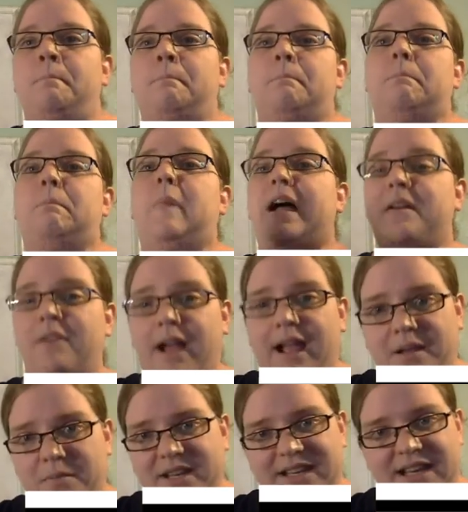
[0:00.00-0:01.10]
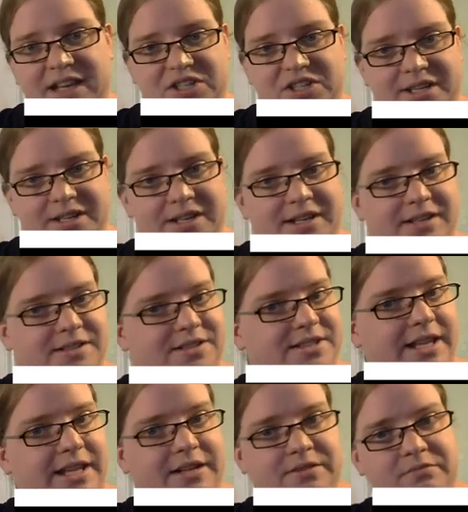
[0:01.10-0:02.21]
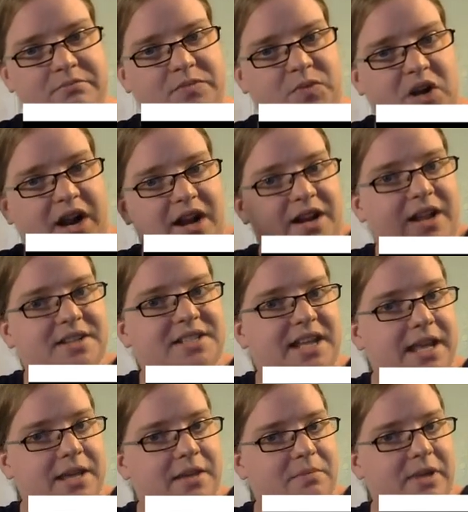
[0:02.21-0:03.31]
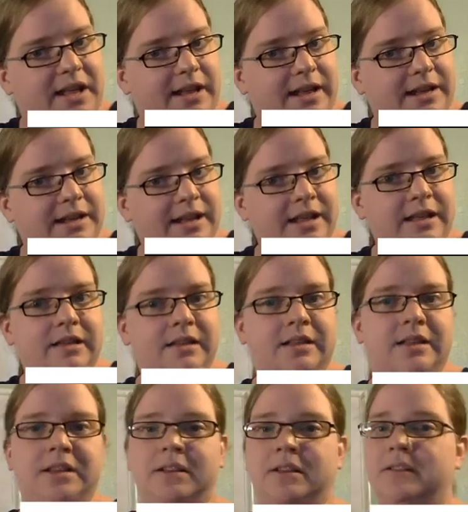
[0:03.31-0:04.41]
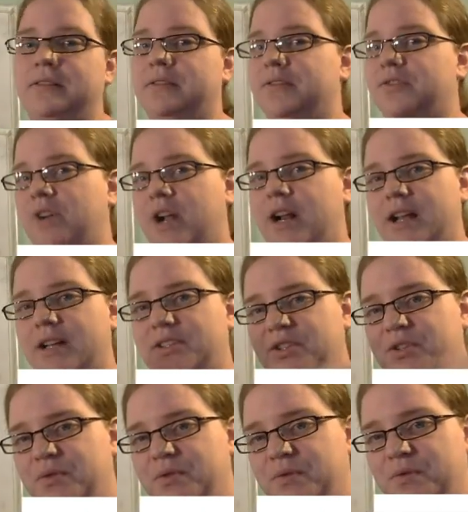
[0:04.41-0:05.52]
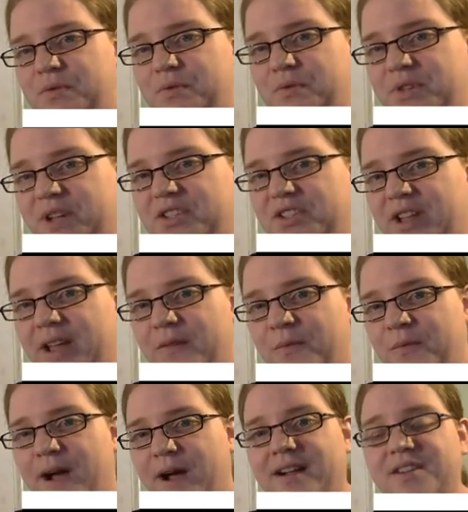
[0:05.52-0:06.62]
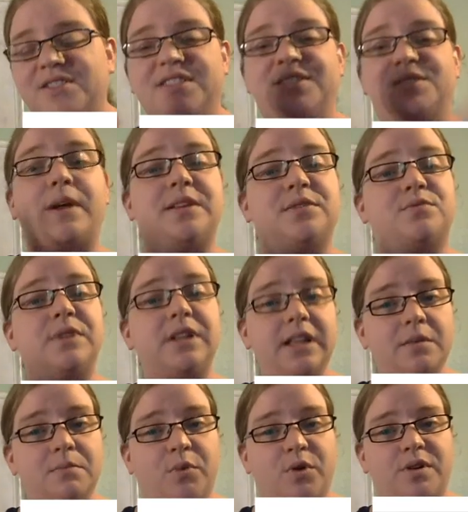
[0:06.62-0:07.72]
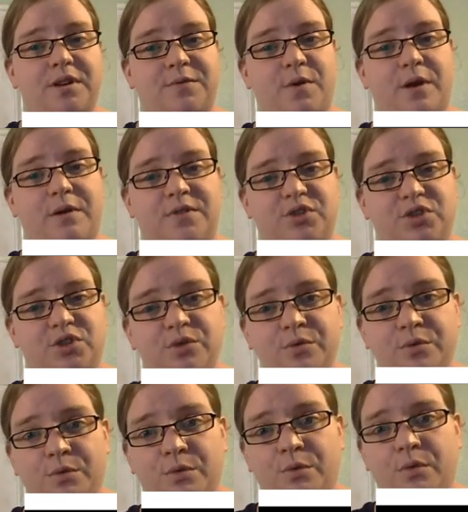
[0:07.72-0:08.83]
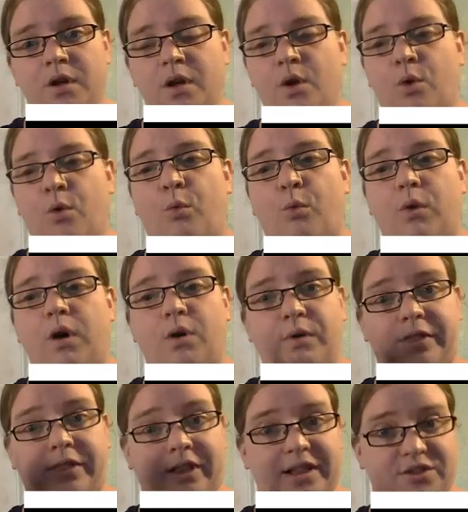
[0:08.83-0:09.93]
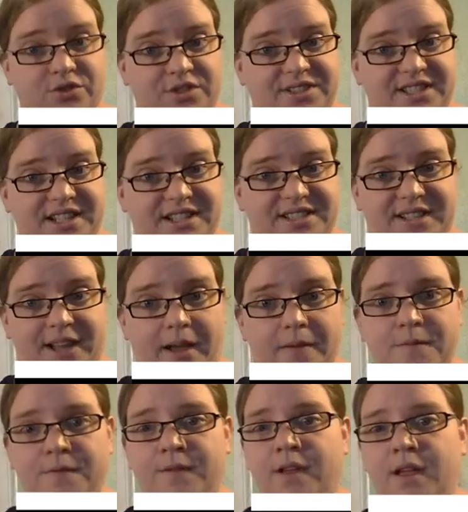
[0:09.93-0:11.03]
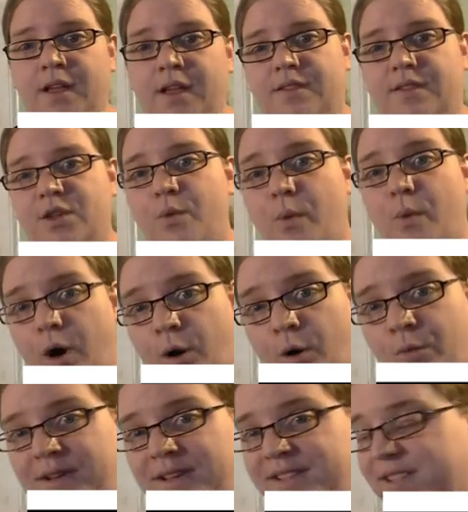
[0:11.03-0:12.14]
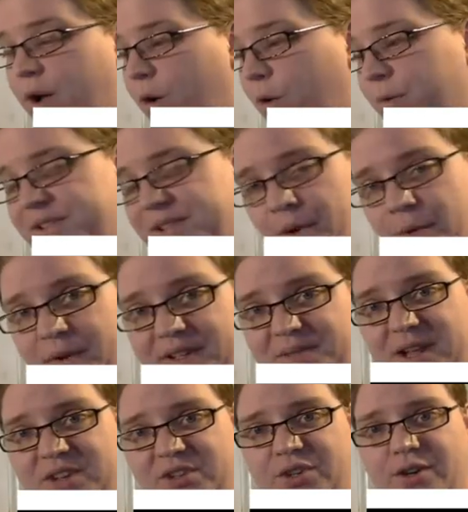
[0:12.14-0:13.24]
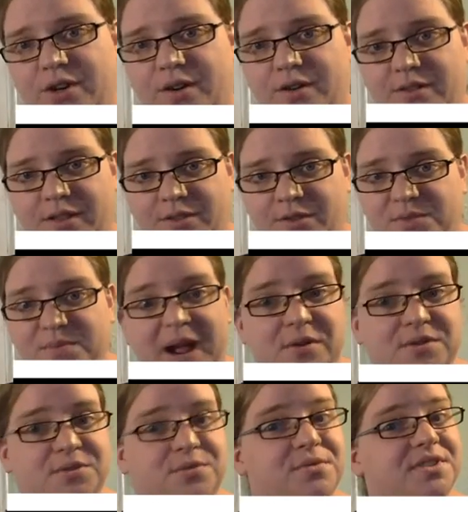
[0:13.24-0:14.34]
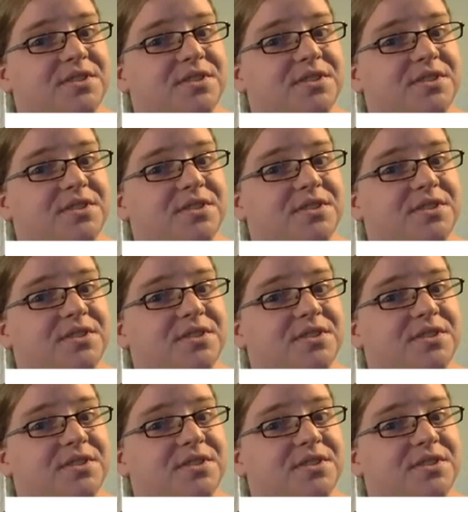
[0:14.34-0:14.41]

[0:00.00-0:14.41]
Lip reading: my recommendation is try not to get hit by lightning. Try not to touch live wires. This is why it's really important if you ever do work with electricity stuff that you always, always, always make sure that those power sources